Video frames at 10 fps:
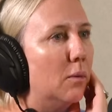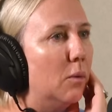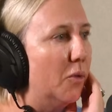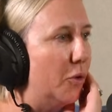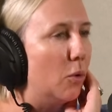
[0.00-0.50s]

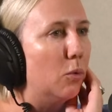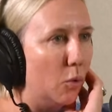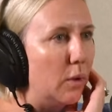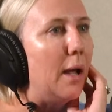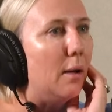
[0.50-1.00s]
"Well, is it all
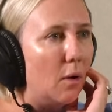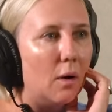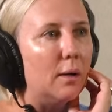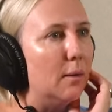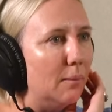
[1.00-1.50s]
good now?"
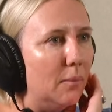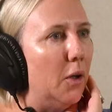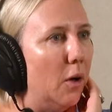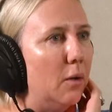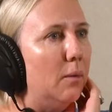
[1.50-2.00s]
Like,
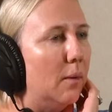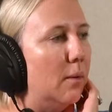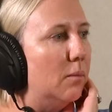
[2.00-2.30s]
yeah,